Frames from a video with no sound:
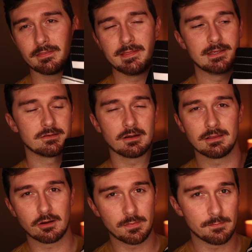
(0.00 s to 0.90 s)
these are a
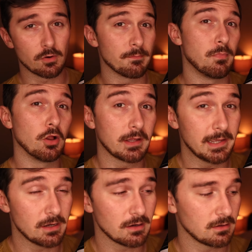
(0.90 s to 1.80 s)
little bit more
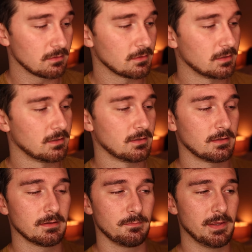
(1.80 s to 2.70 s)
bulkier
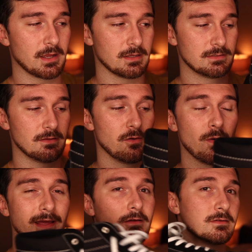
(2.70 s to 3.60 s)
because of the way they're